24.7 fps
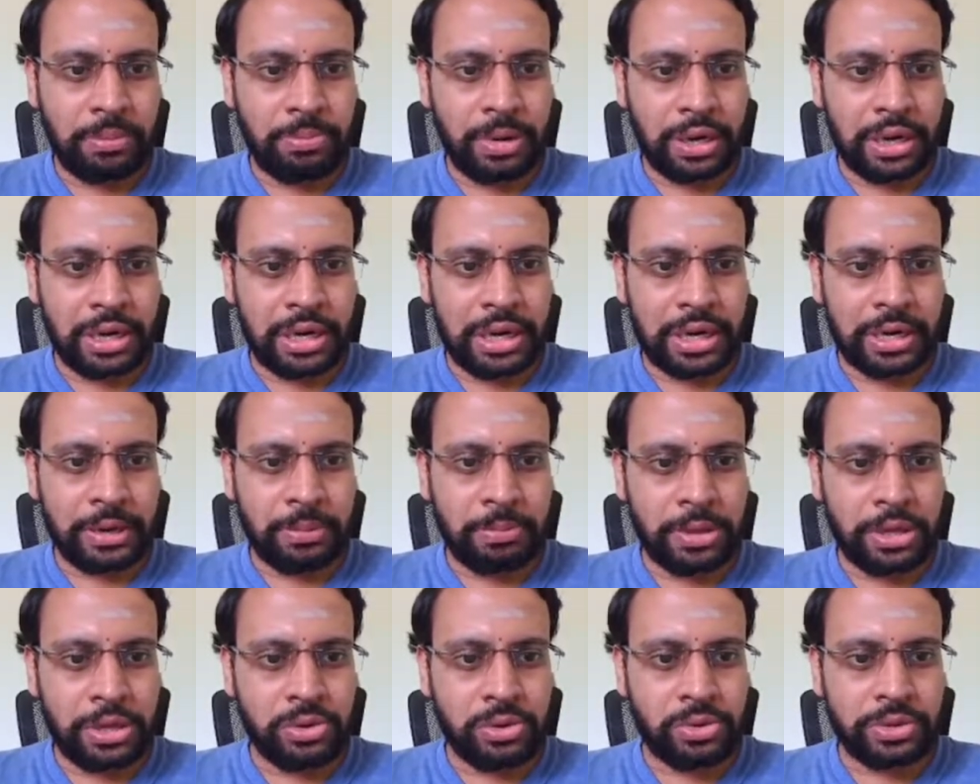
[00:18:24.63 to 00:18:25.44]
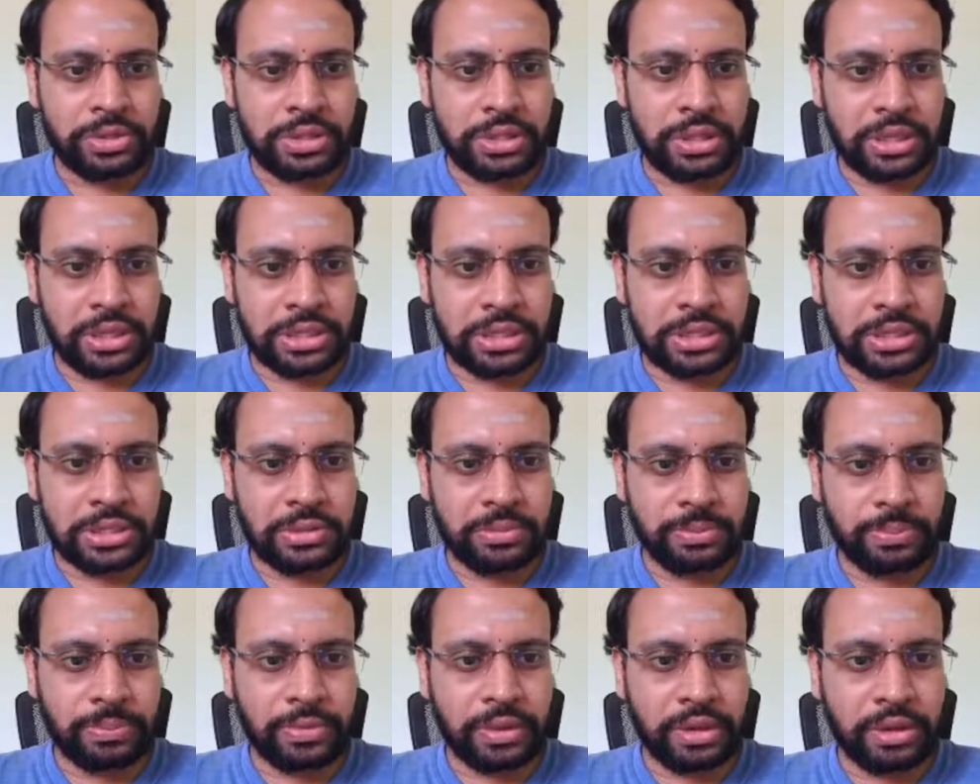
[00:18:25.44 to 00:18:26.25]
but let me use
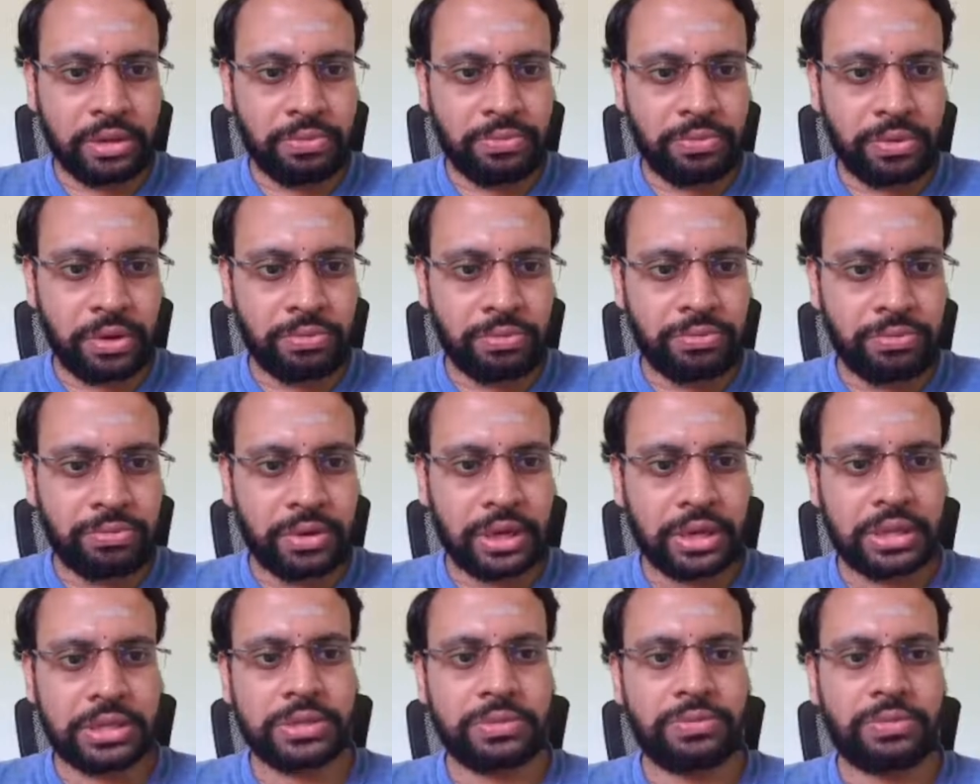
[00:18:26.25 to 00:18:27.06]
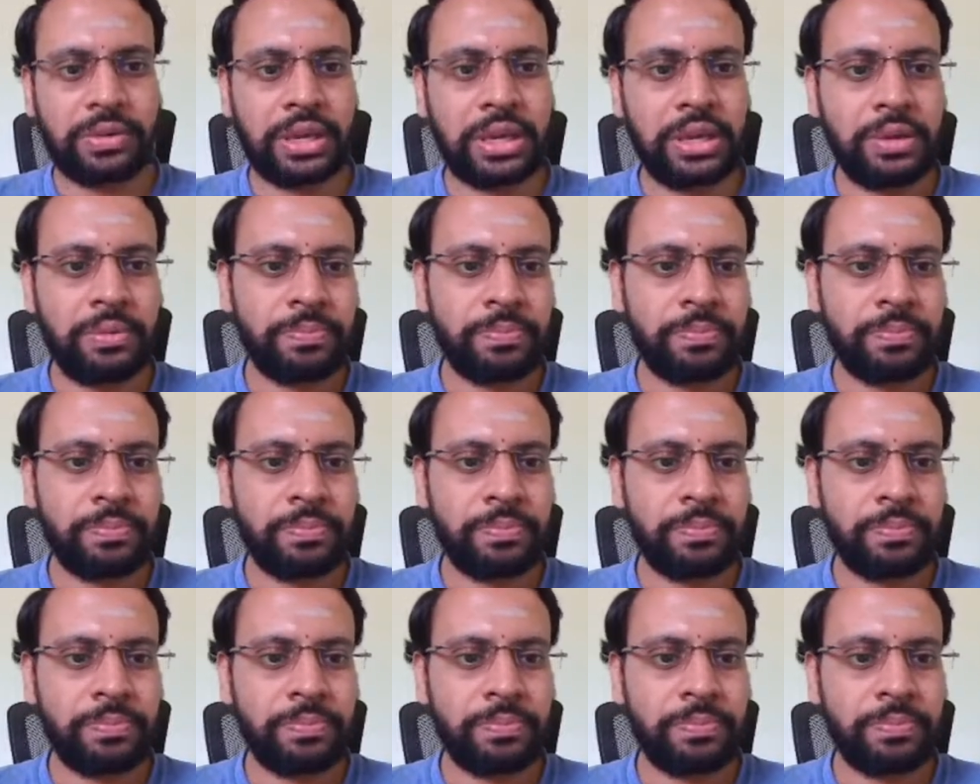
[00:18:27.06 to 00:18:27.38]
this f of xy